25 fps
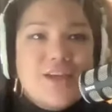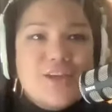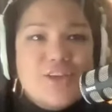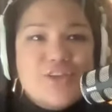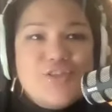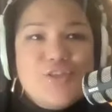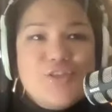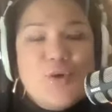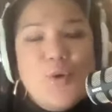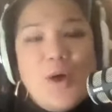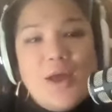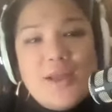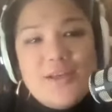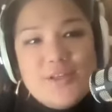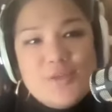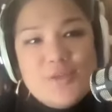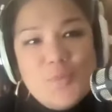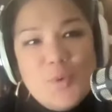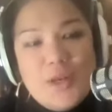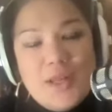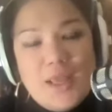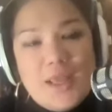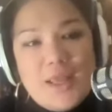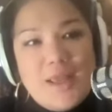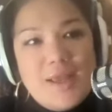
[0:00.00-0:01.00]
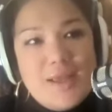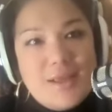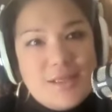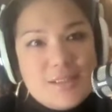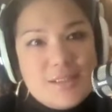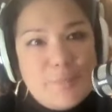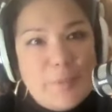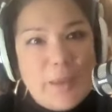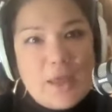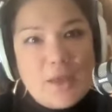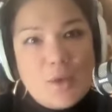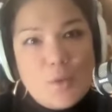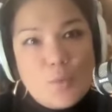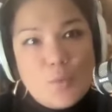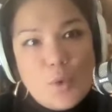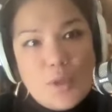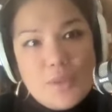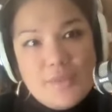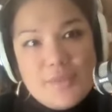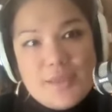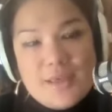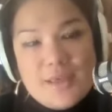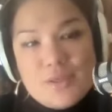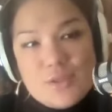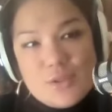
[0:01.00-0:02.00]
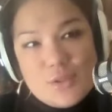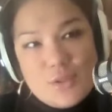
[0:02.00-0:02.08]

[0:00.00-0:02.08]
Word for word: So I just want to expand on one thing.